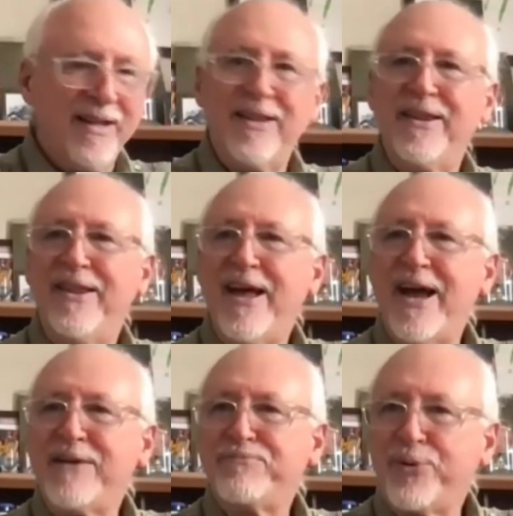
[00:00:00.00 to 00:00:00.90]
right.
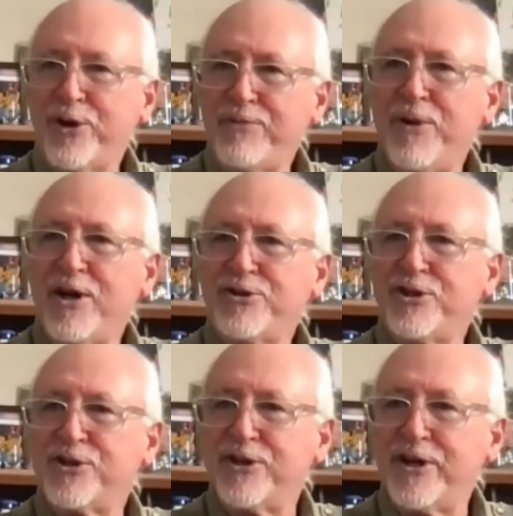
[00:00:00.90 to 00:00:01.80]
that pretty much
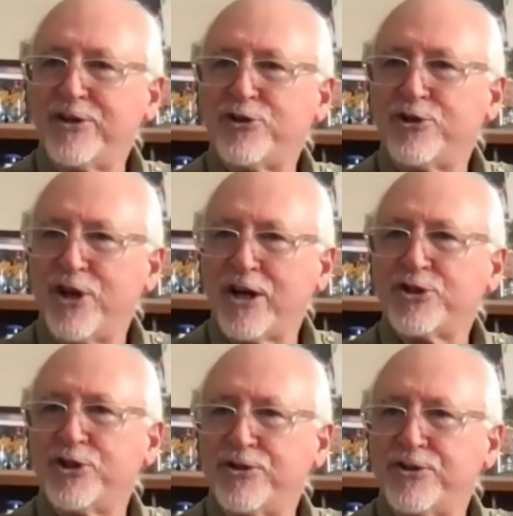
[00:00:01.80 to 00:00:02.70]
is an
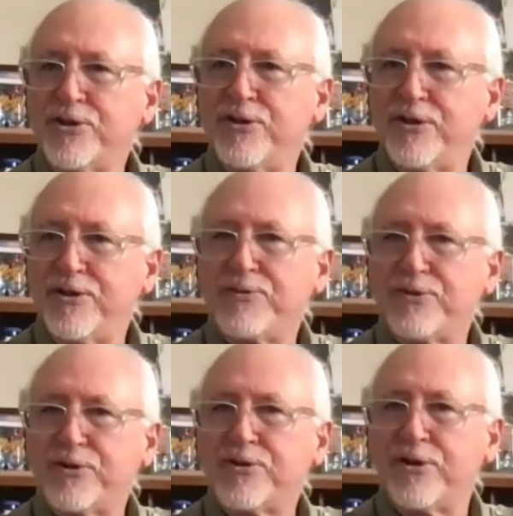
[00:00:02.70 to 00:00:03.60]
introduction to the
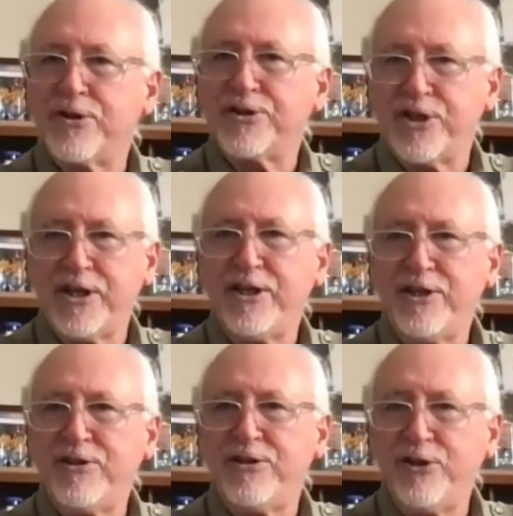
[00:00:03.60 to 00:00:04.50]
to the
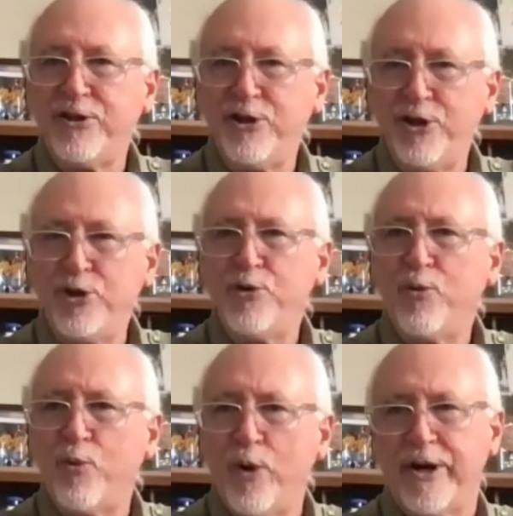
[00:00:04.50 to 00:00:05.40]
TU
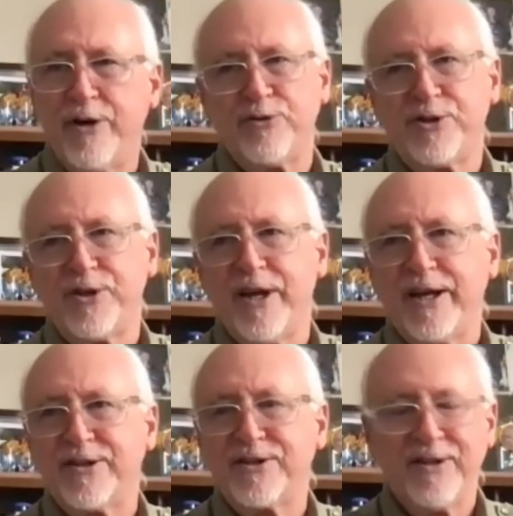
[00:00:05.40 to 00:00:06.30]

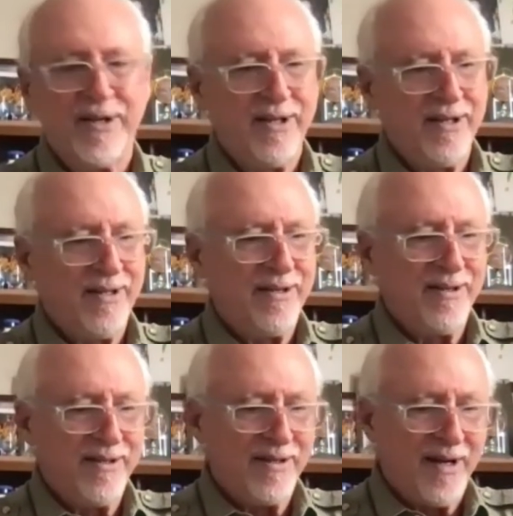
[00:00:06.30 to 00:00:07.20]
106.
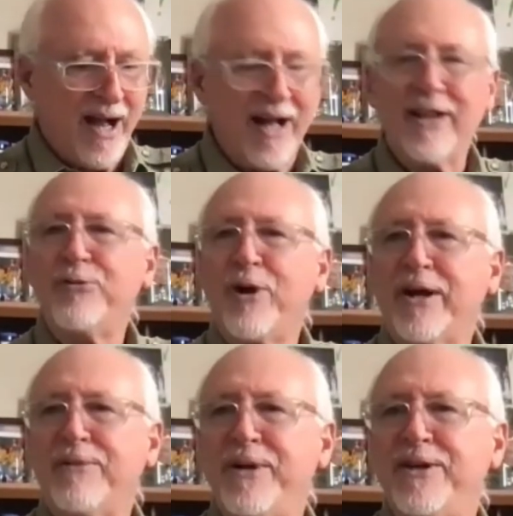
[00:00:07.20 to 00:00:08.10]
Highly
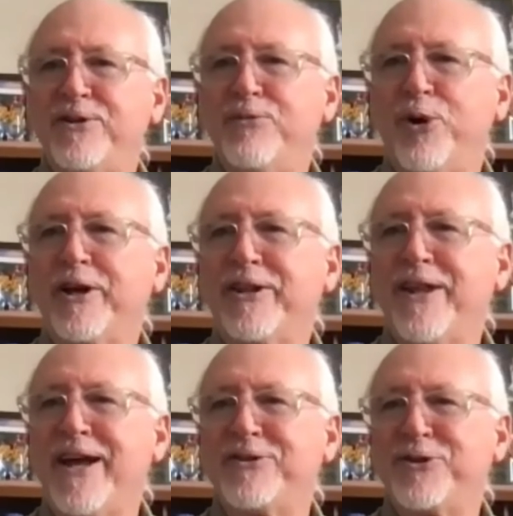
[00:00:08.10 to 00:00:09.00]
recommend you bringing
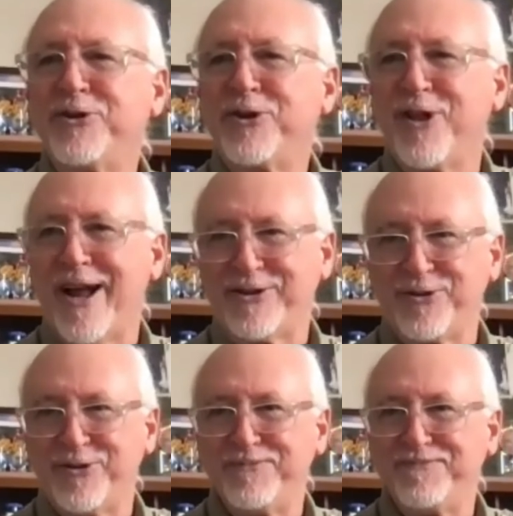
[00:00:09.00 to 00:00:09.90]
that into the
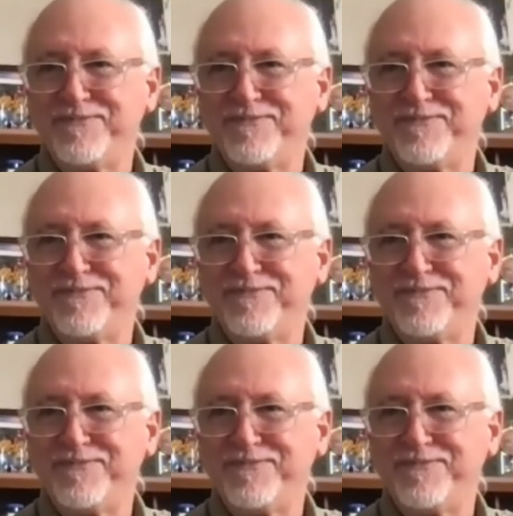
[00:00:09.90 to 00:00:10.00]
classroom.